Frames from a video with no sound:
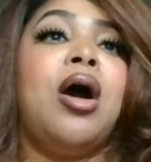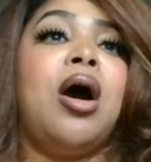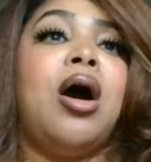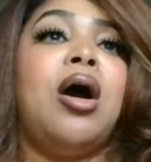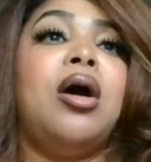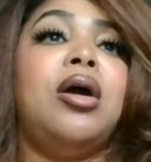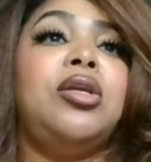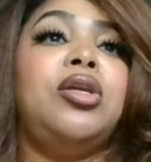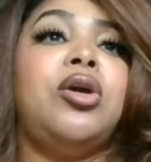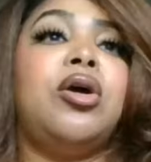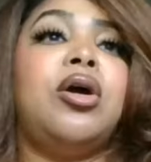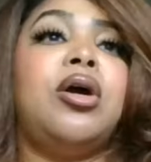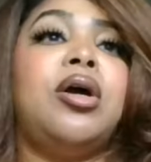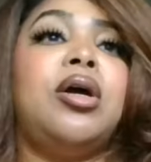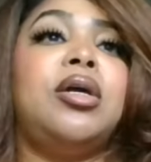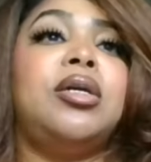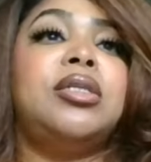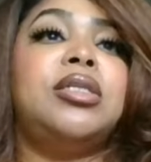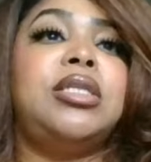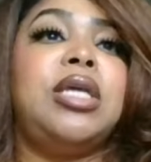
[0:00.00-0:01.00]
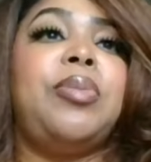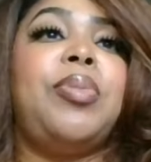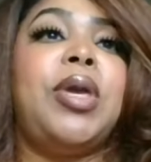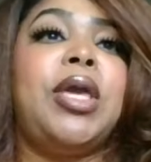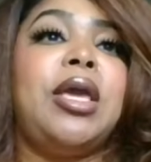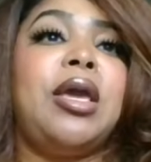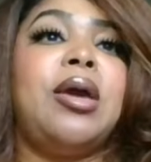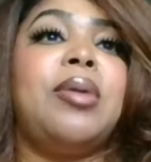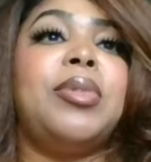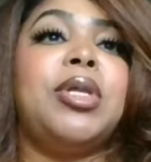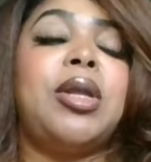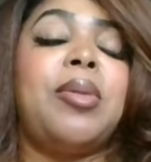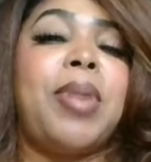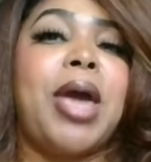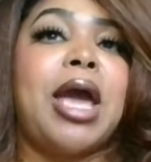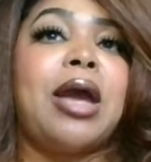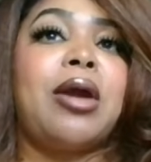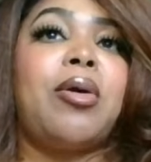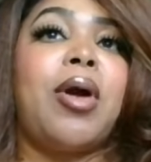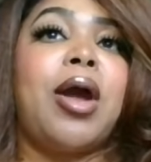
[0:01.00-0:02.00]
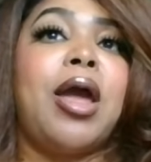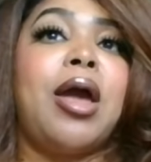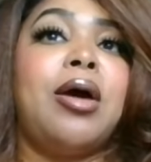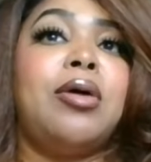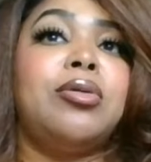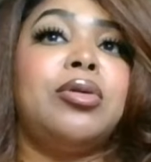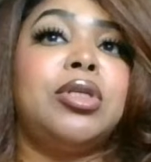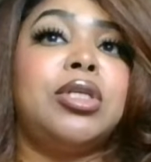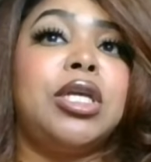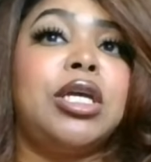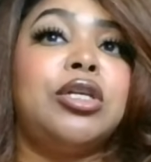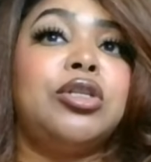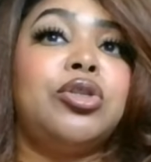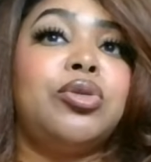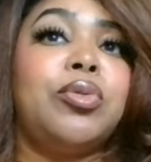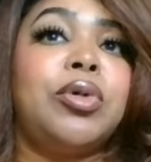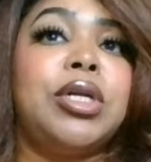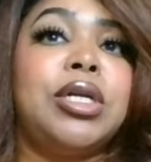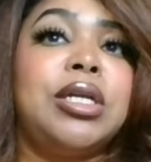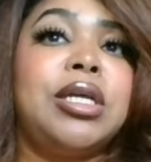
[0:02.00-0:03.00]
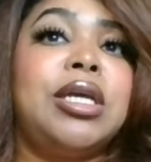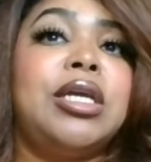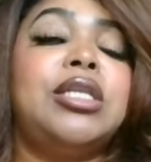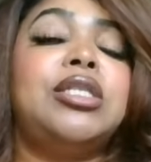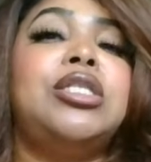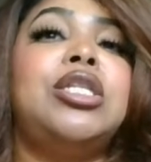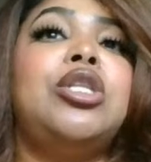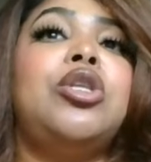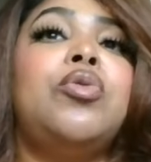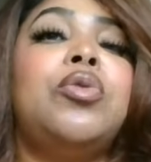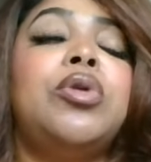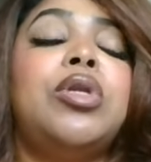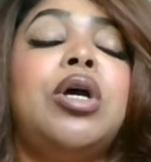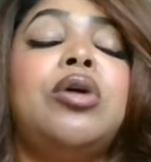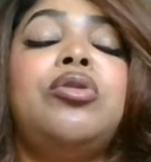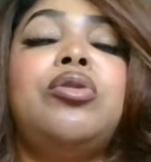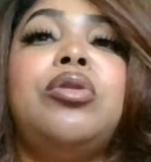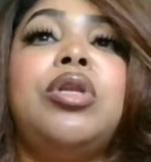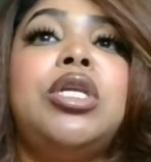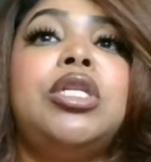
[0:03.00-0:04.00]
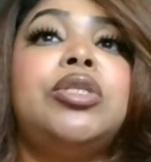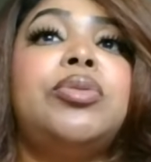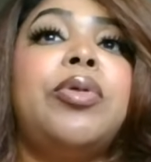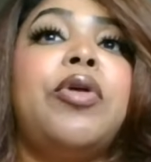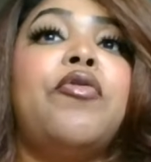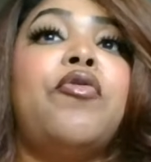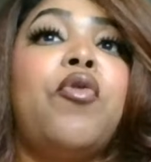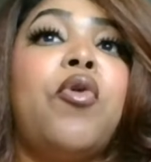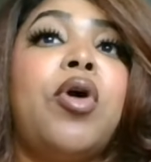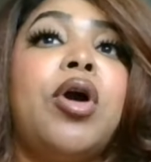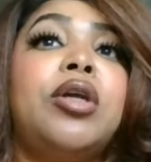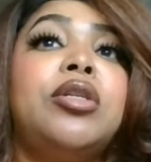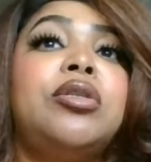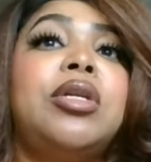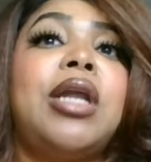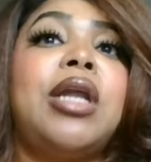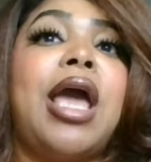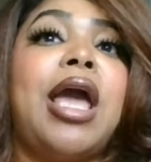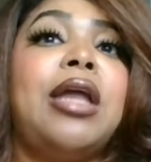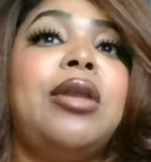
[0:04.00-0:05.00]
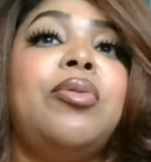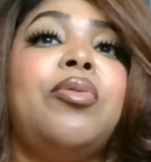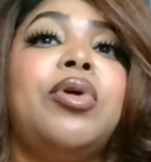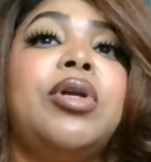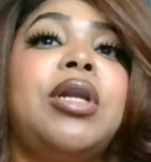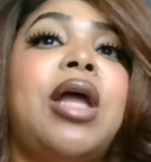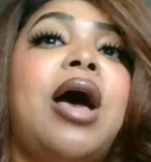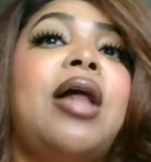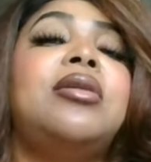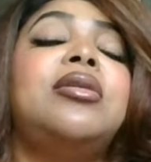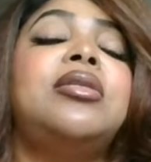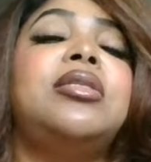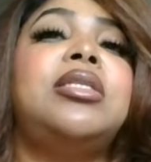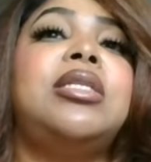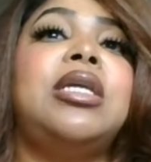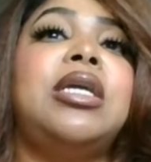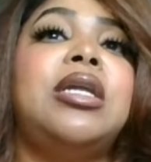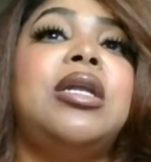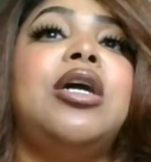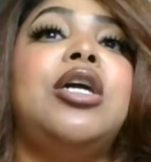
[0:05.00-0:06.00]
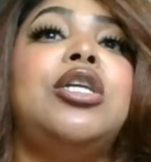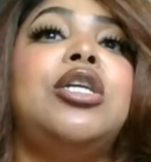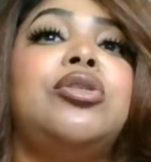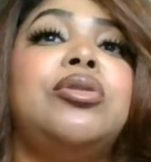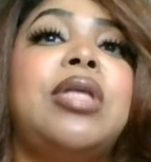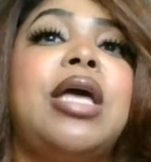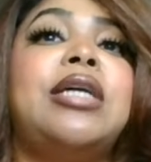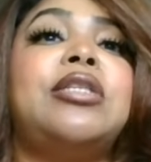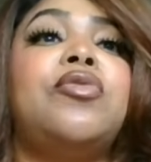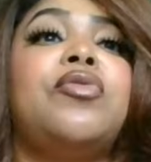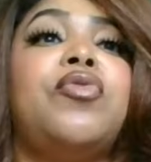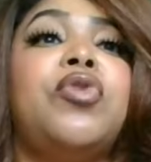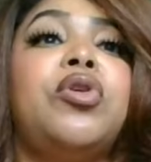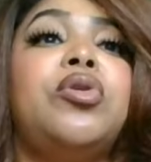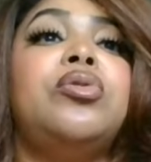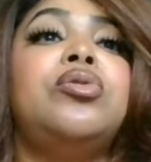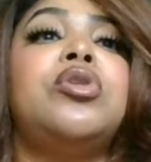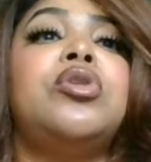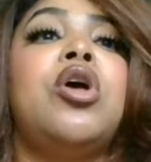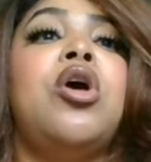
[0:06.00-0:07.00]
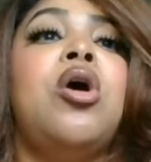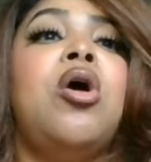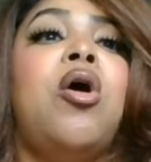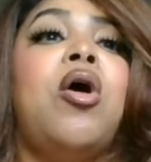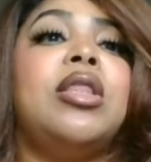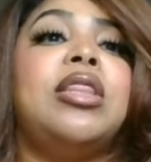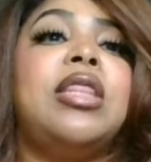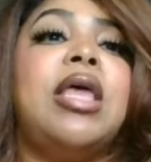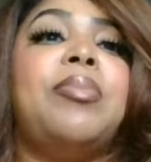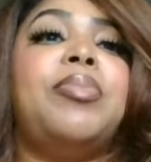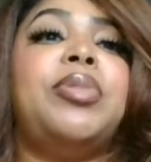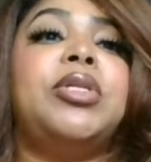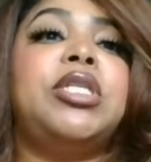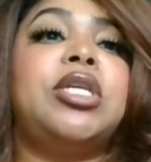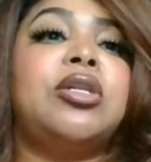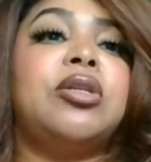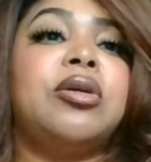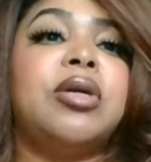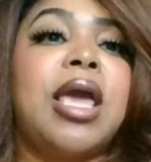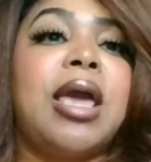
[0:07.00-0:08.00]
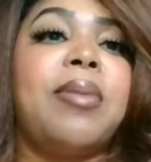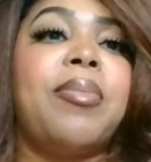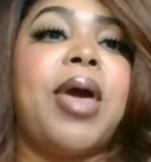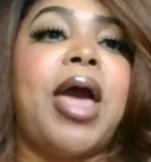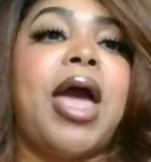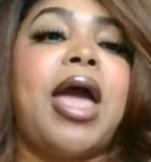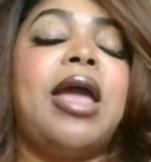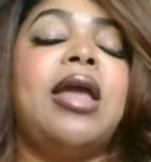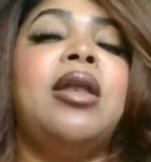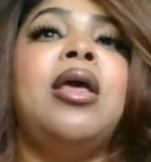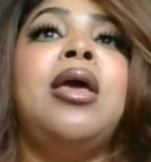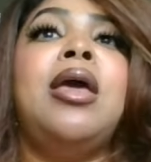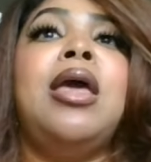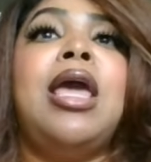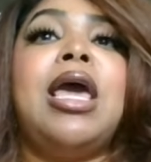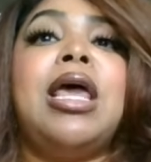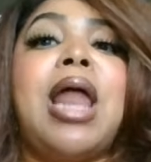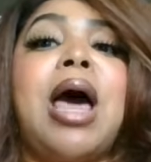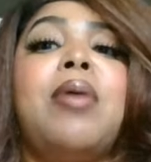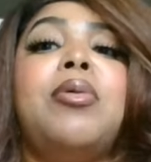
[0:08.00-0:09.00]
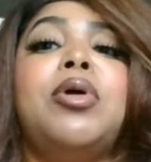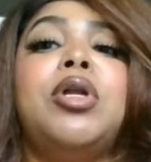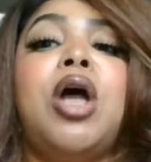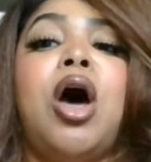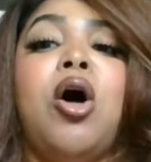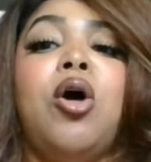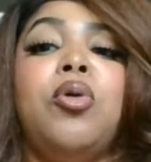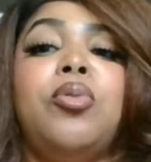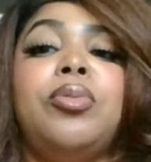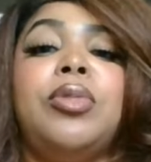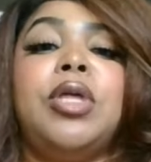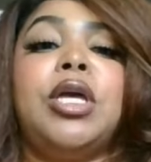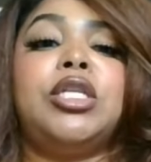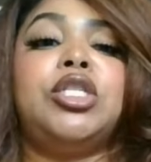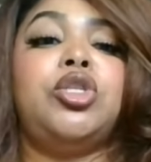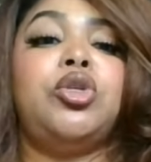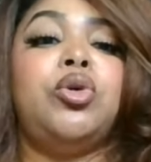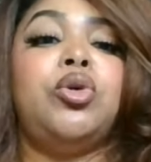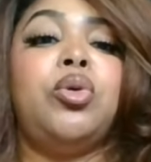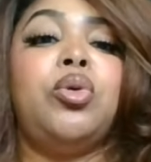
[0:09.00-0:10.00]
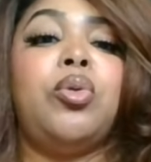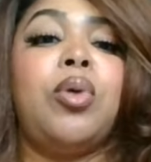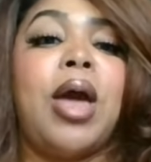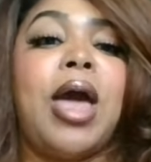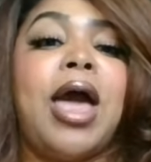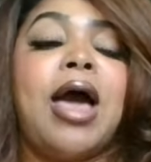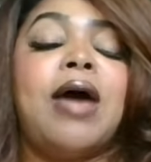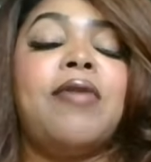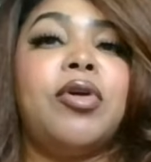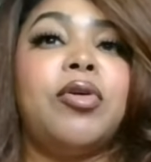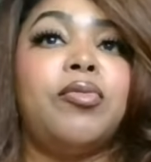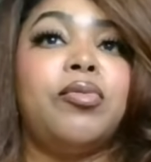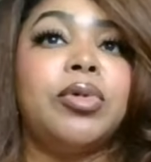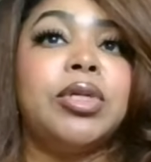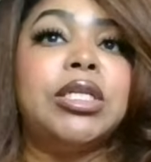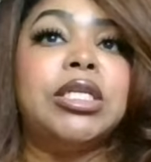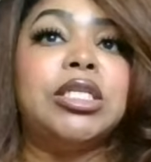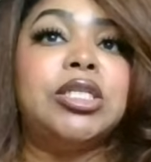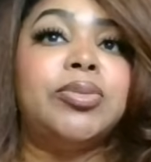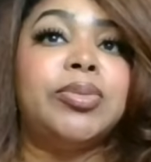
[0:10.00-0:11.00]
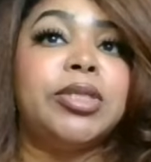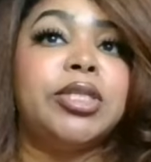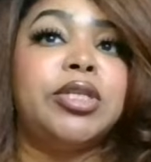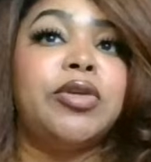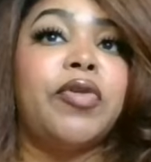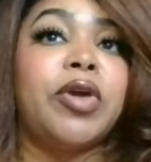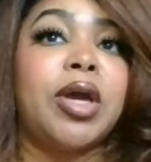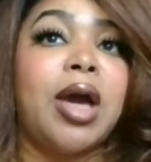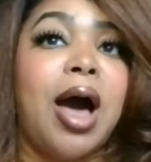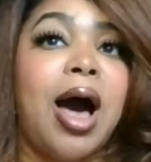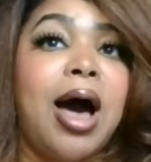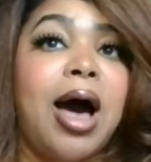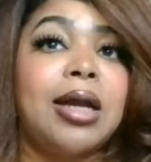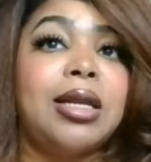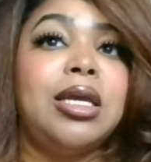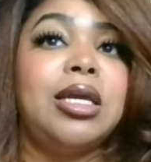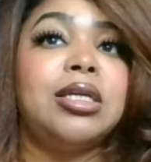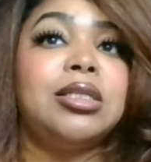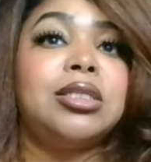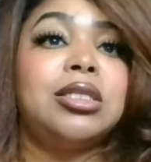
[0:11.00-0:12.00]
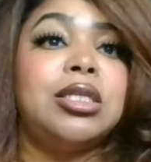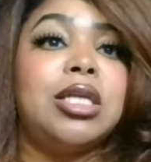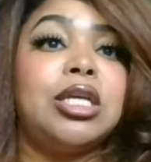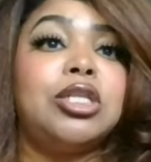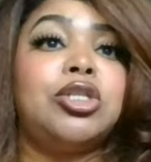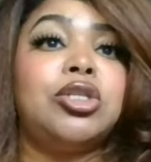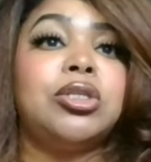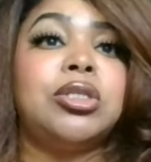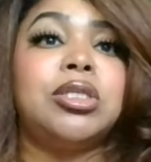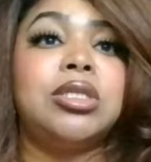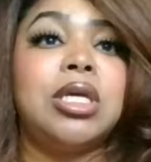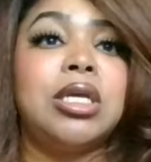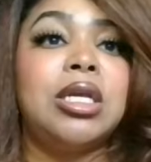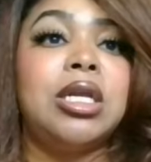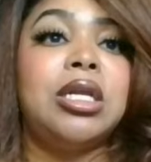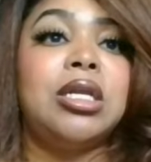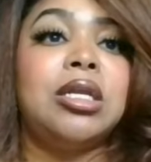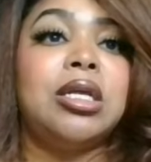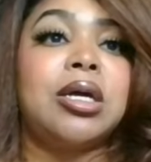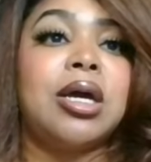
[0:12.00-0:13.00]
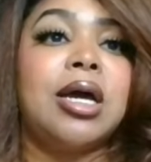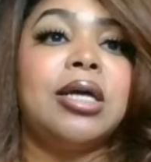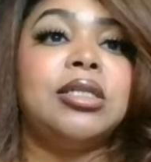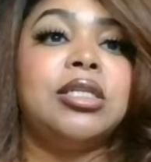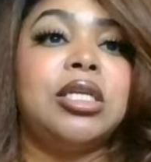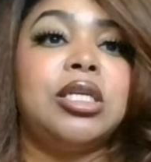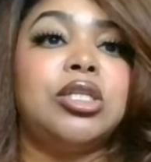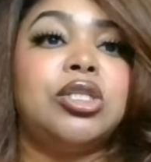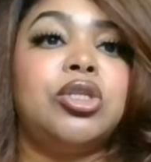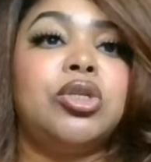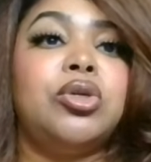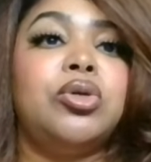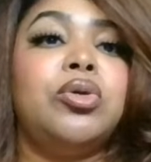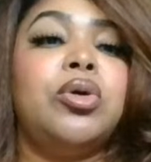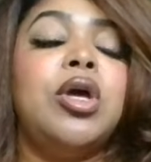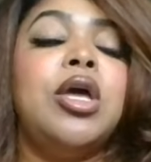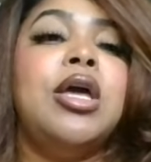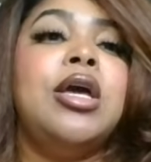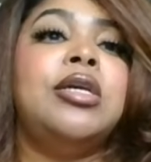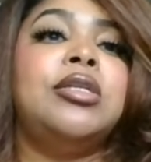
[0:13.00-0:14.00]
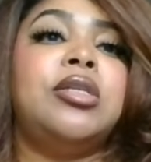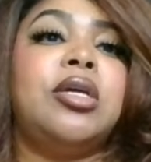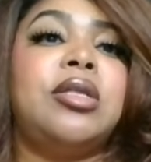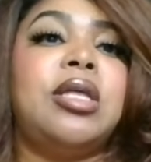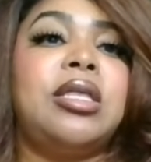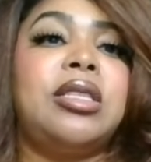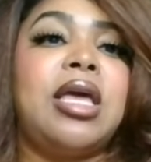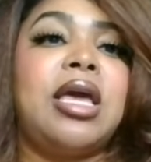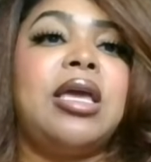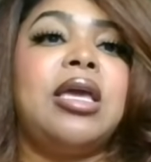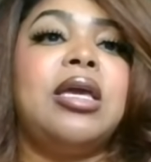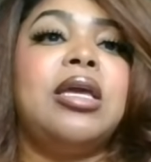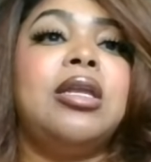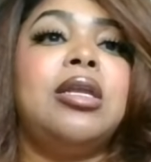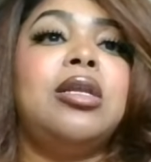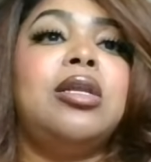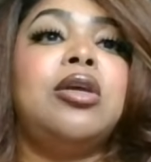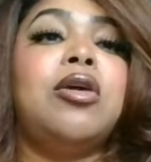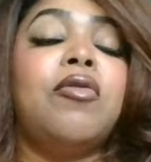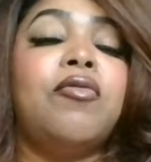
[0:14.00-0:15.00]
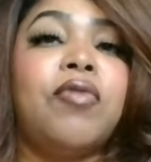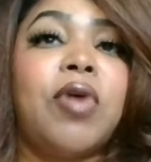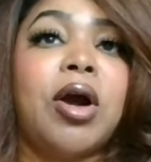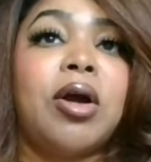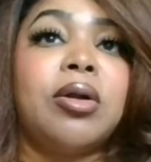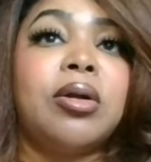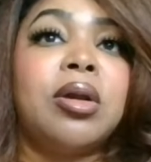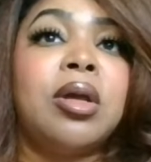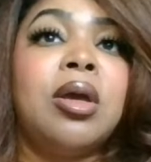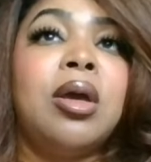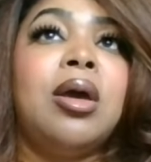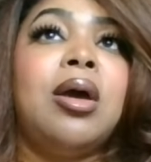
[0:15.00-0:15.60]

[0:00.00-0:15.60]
CPM in the background tells you what it is, then you would know you need to spend $481 to get 100,000 views on that particular campaign. And I would hope that you have a really specific audience that you're sending the content to so that they can convert.